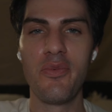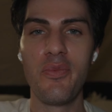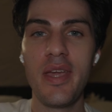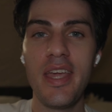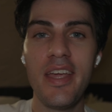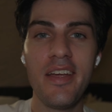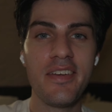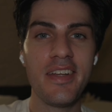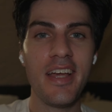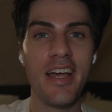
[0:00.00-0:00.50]

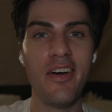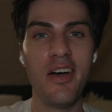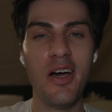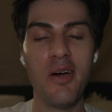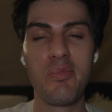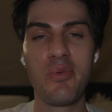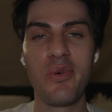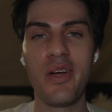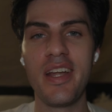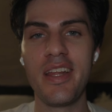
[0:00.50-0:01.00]
We are now
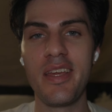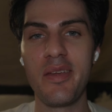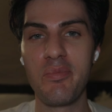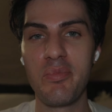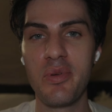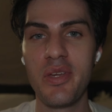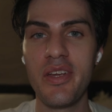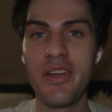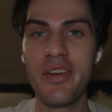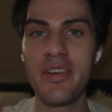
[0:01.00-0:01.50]
operating
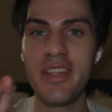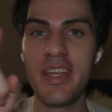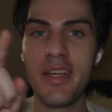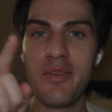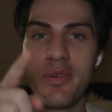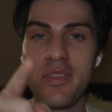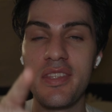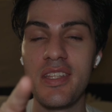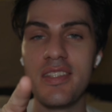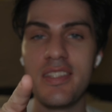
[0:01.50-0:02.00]
purely
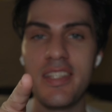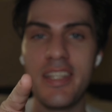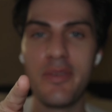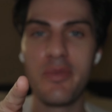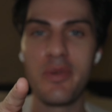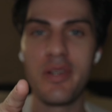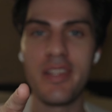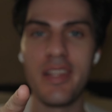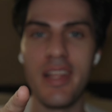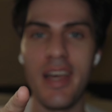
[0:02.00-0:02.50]
with the
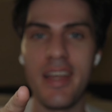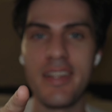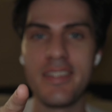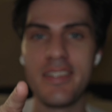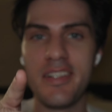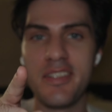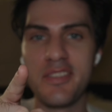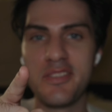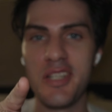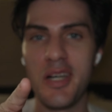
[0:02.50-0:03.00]
Neewer light
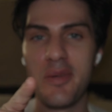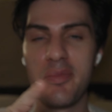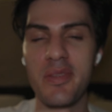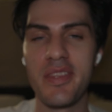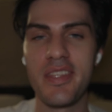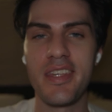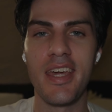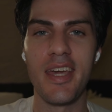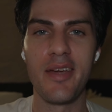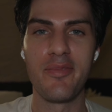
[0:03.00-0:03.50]
on top of
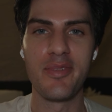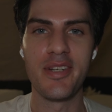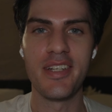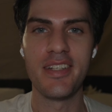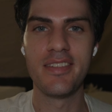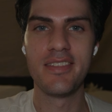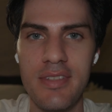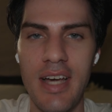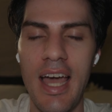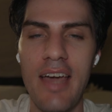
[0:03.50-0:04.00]
the camera.
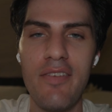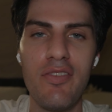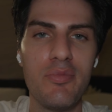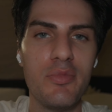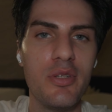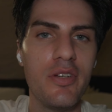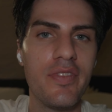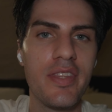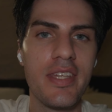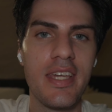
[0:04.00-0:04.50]
I haven't
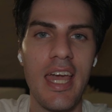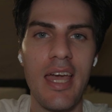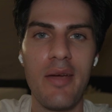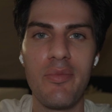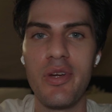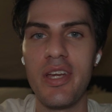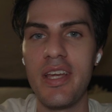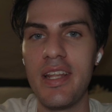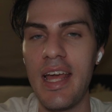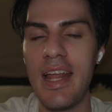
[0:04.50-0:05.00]
moved the
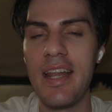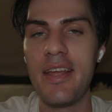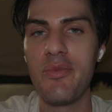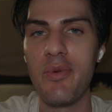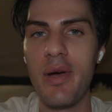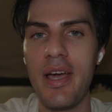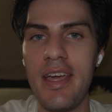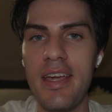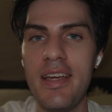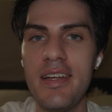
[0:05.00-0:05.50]
camera in any
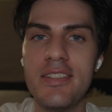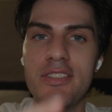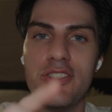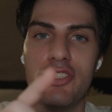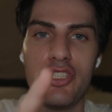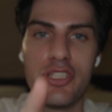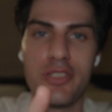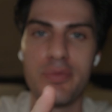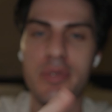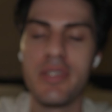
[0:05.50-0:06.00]
way,
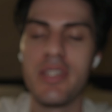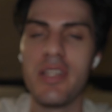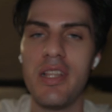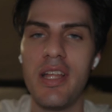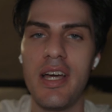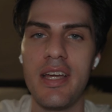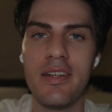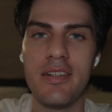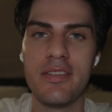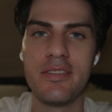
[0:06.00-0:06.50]
just put the
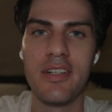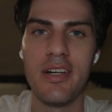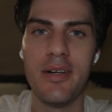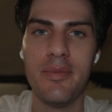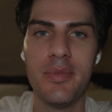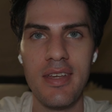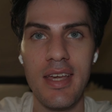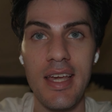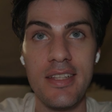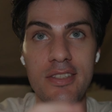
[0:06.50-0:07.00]
light on
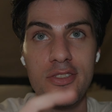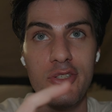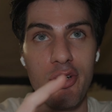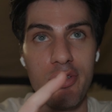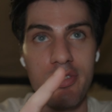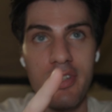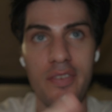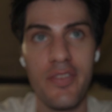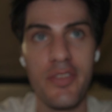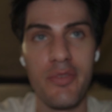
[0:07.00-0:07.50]
top and
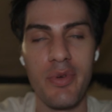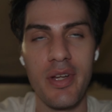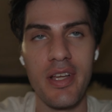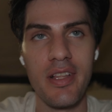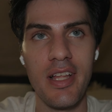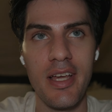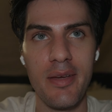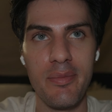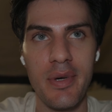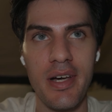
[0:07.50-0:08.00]
turned off the ring
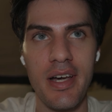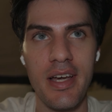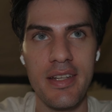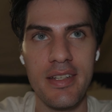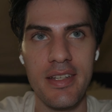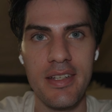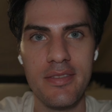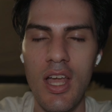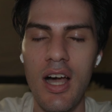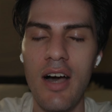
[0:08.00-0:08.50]
light behind
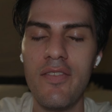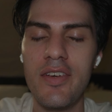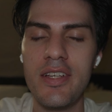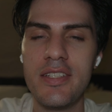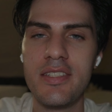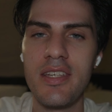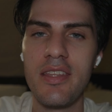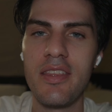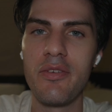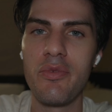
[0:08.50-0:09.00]
it.
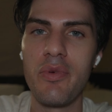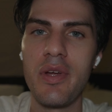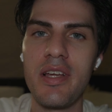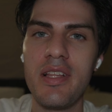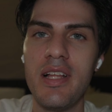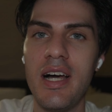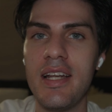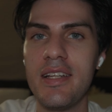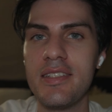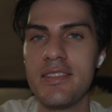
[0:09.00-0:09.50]
Obviously the ring
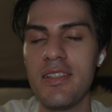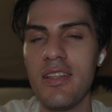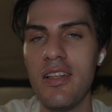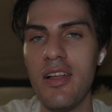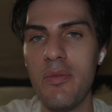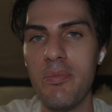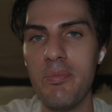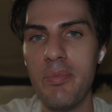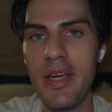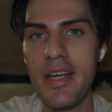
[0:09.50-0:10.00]
light is a
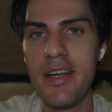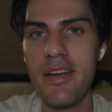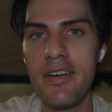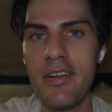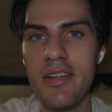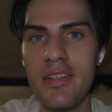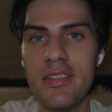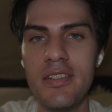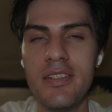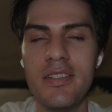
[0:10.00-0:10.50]
lot
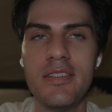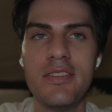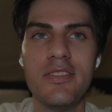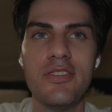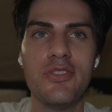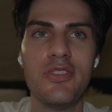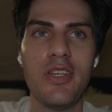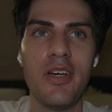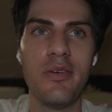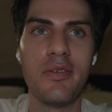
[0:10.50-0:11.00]
bigger,
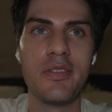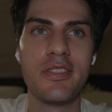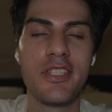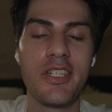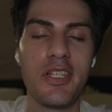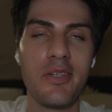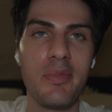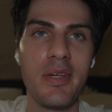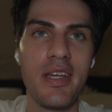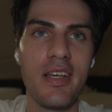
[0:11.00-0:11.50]
so it's
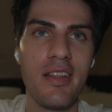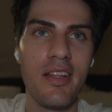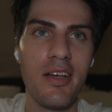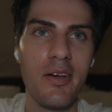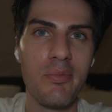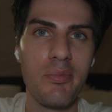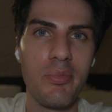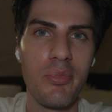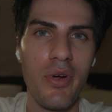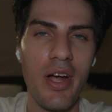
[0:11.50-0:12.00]
gonna be a
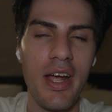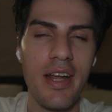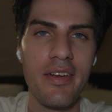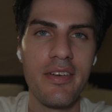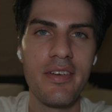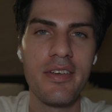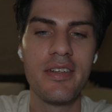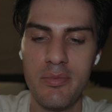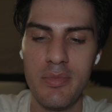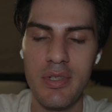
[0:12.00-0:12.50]
lot
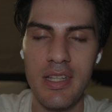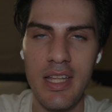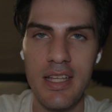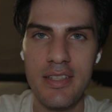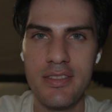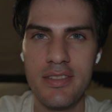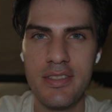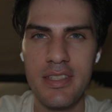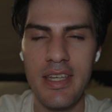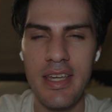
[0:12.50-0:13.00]
brighter, but
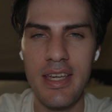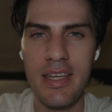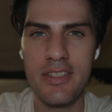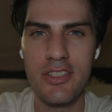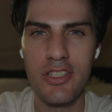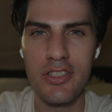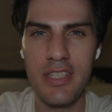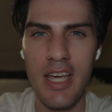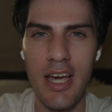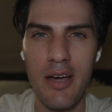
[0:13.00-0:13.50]
let's see
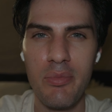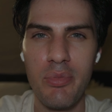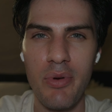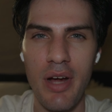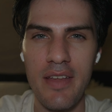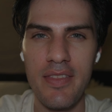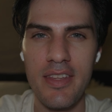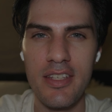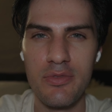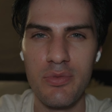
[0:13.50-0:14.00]
just how
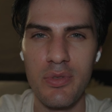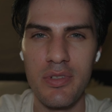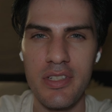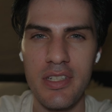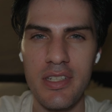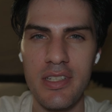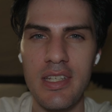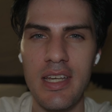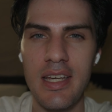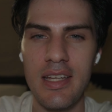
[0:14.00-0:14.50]
bright this one
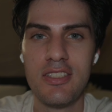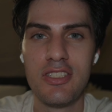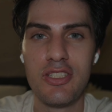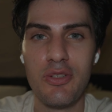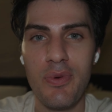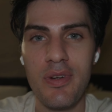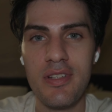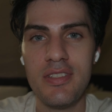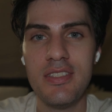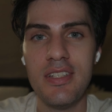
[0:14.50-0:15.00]
can get. So
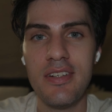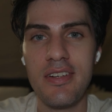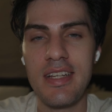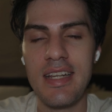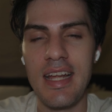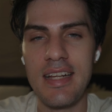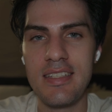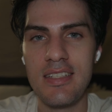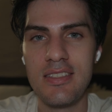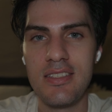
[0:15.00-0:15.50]
we're still
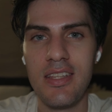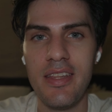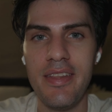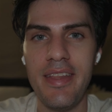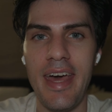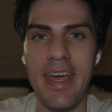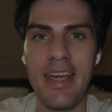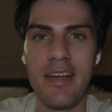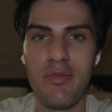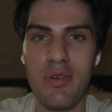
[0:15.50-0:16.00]
connected to the
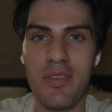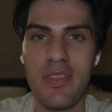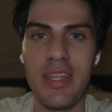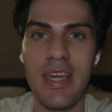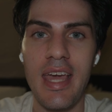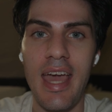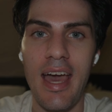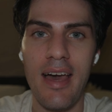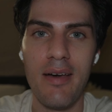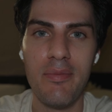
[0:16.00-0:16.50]
light with
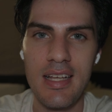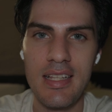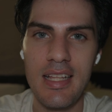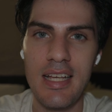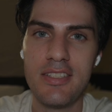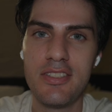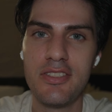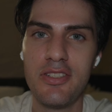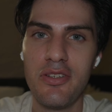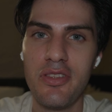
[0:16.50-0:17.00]
the app.
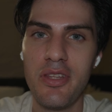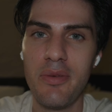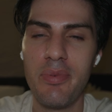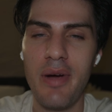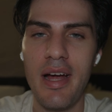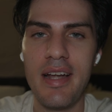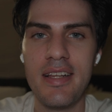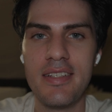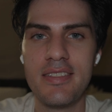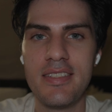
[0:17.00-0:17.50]
Let's turn the
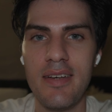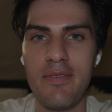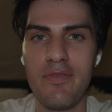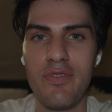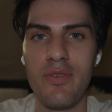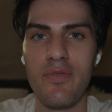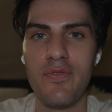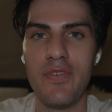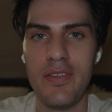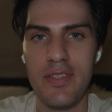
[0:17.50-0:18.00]
brightness up
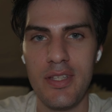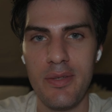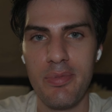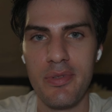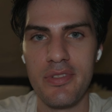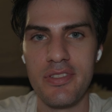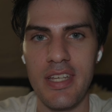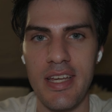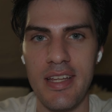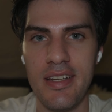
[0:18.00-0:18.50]
from
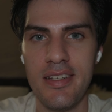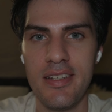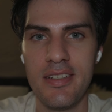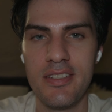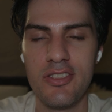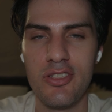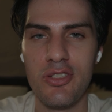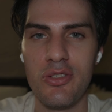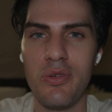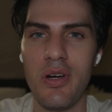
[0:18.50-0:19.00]
50%
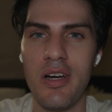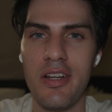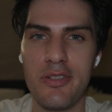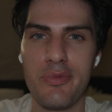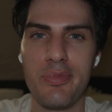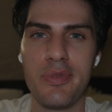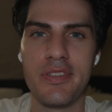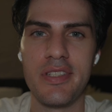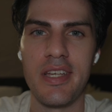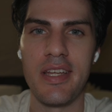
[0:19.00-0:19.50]
to
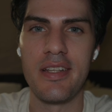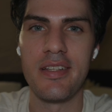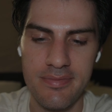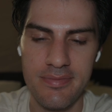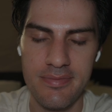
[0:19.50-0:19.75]
100%.